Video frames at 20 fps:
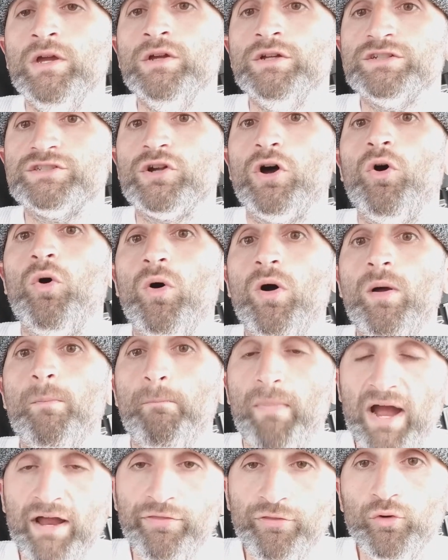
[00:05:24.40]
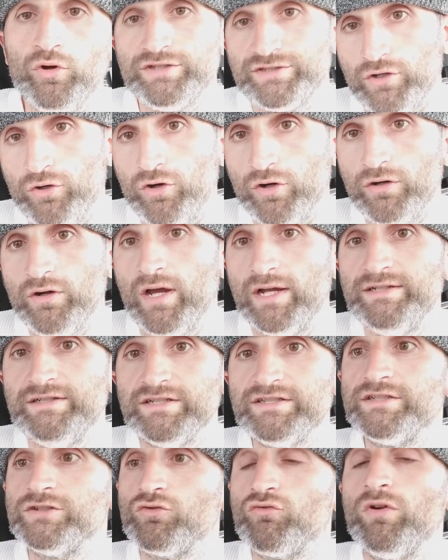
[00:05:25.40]
So my thoughts are I
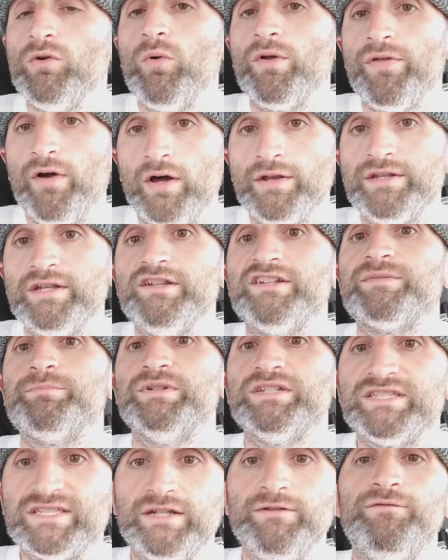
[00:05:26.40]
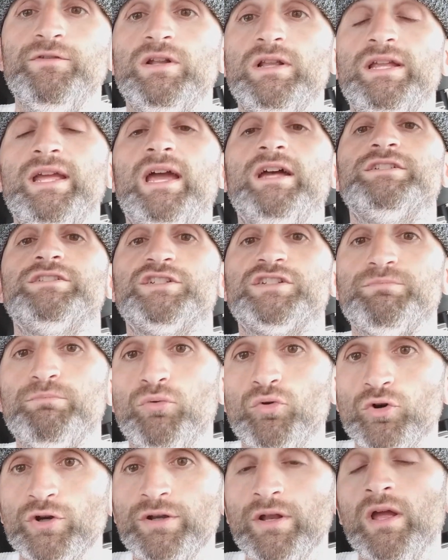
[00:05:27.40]
disagree with hunting specifically as a
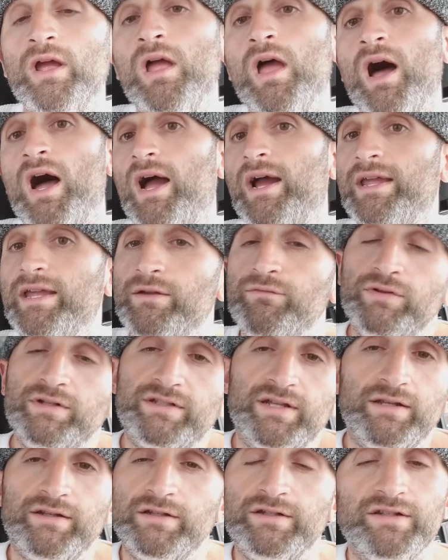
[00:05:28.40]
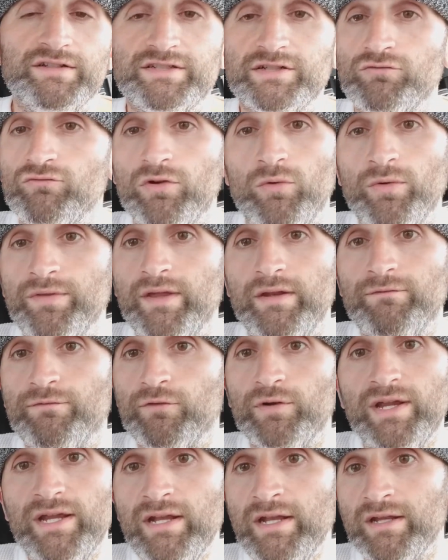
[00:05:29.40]
sport. I even tend to disagree with it
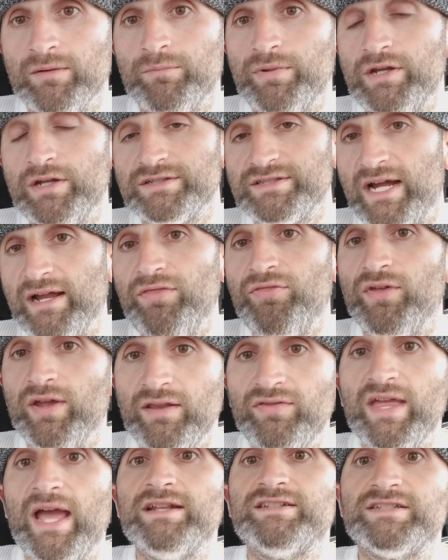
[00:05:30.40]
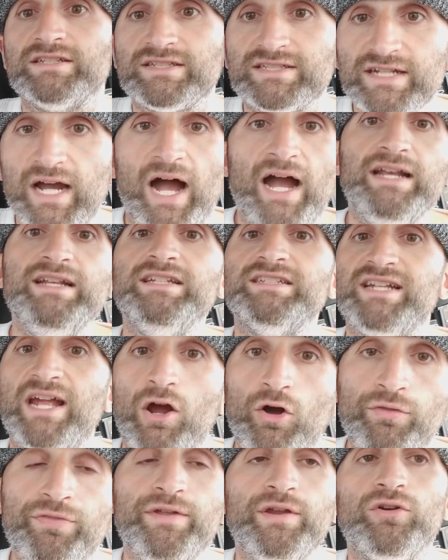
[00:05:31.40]
for eating because I think that society is
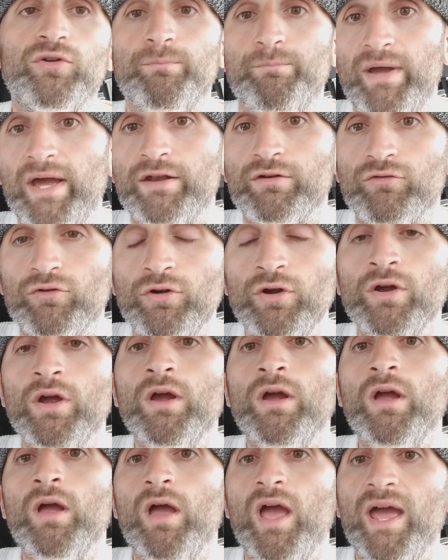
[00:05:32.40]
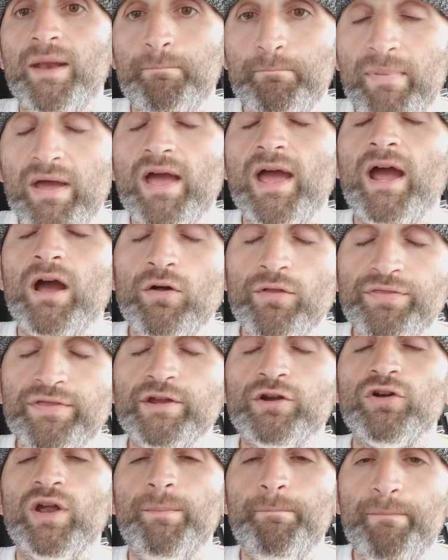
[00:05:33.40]
healthier and better and
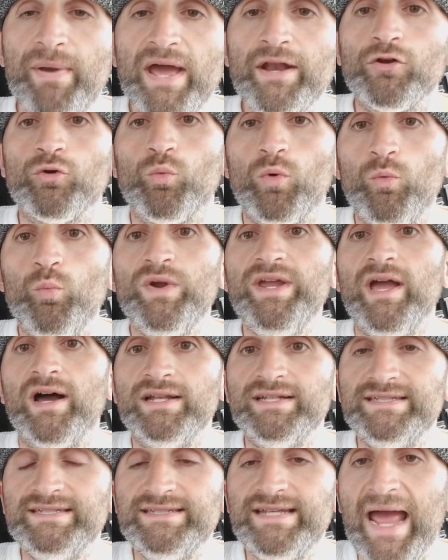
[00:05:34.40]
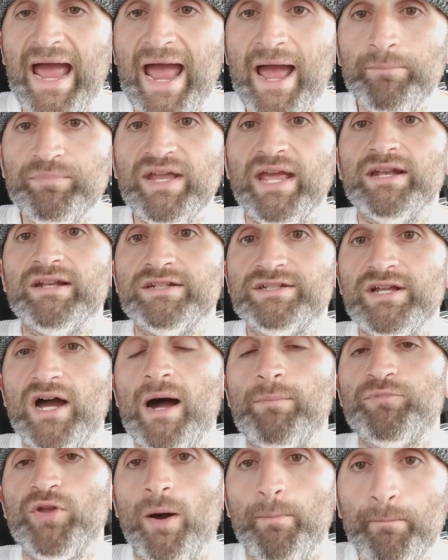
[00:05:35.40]
healthier and better when we adapt and
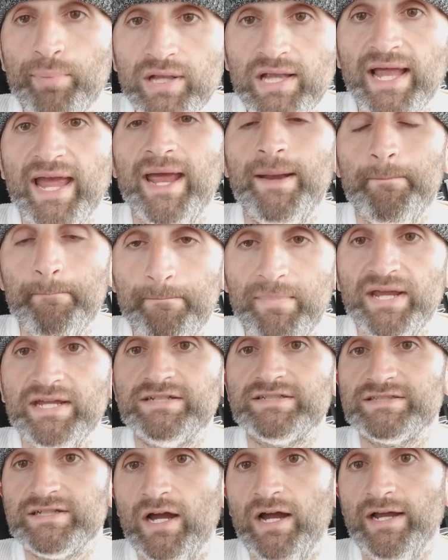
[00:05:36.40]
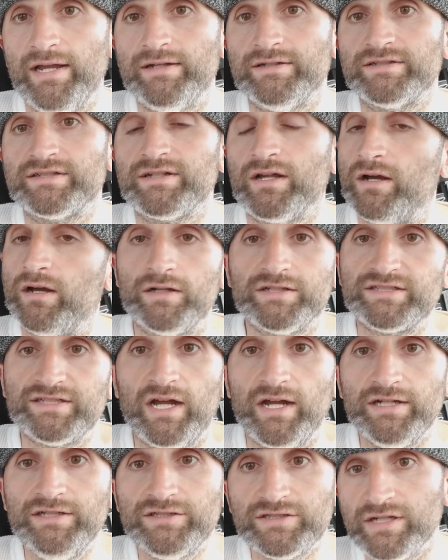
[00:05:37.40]
adopt a plant-based diet. Uh,
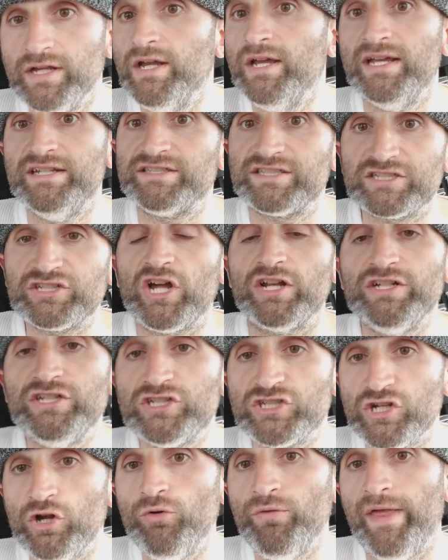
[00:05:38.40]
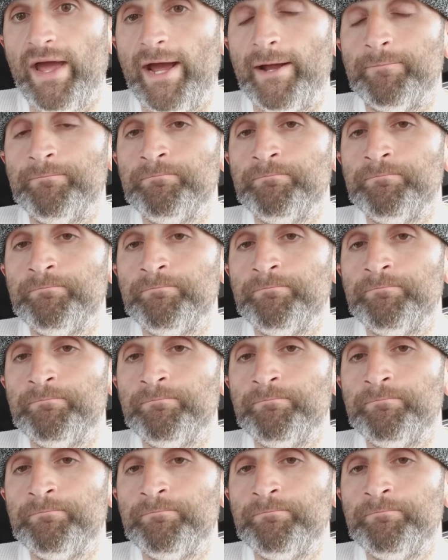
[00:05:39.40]
science and studies show that.